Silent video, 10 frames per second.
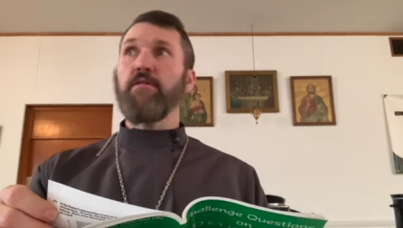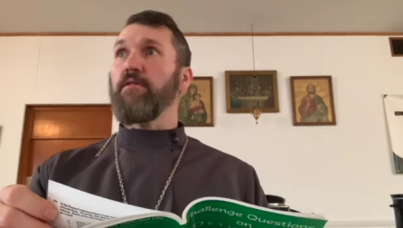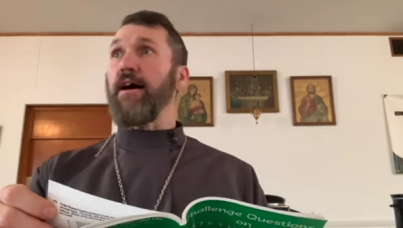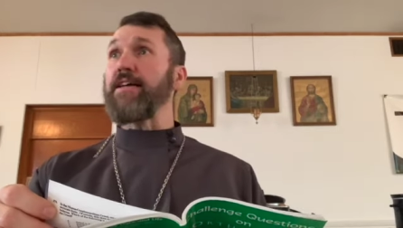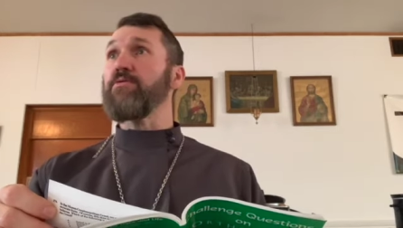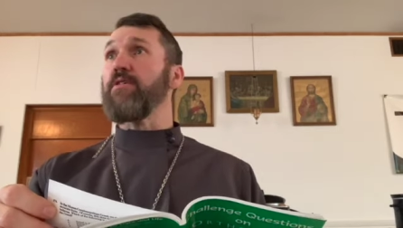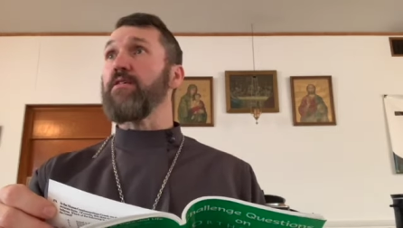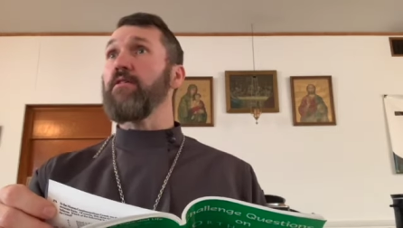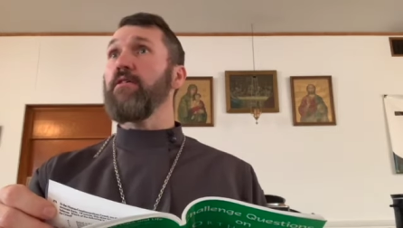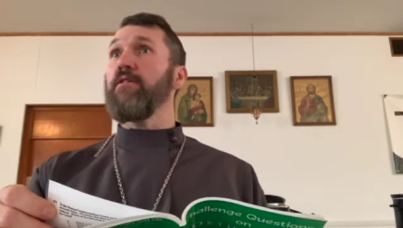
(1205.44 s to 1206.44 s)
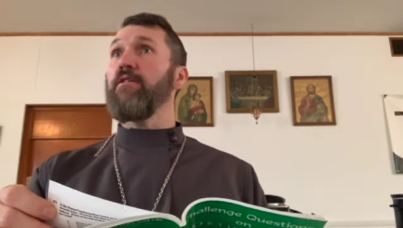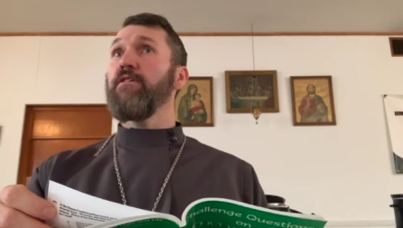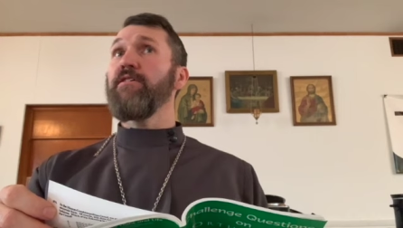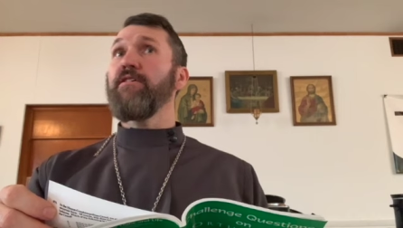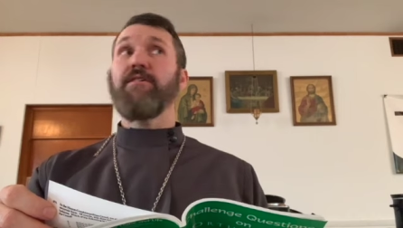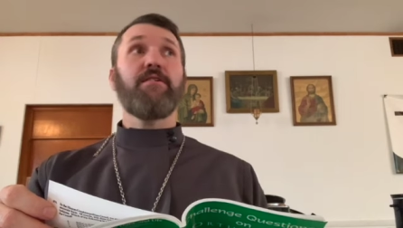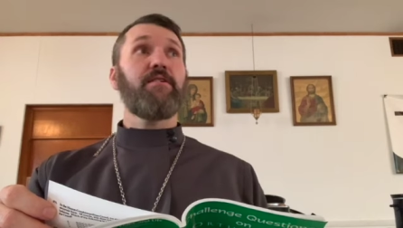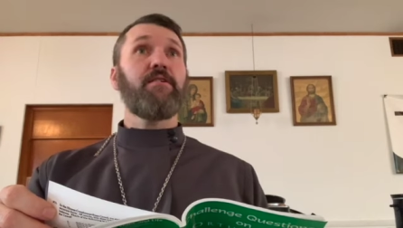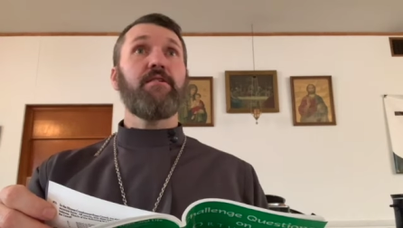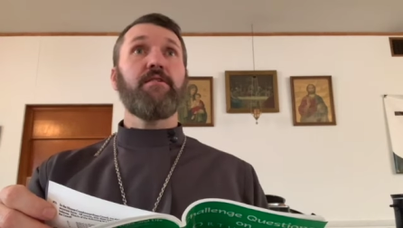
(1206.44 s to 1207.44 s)
Last one. I saw
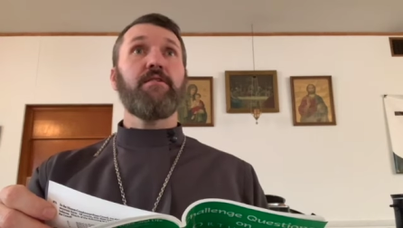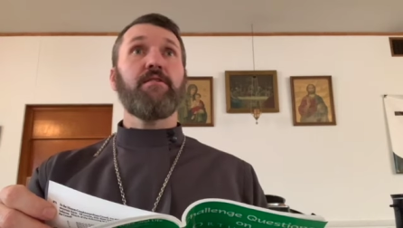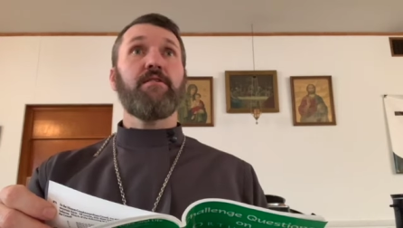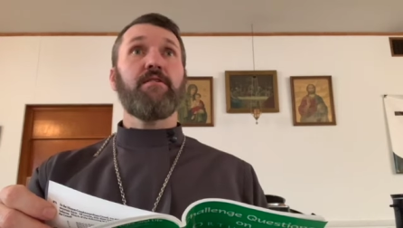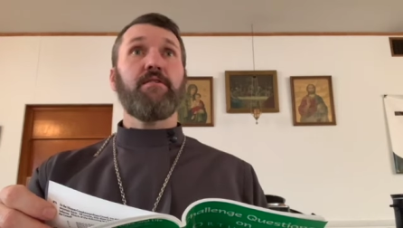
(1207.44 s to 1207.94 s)
number two.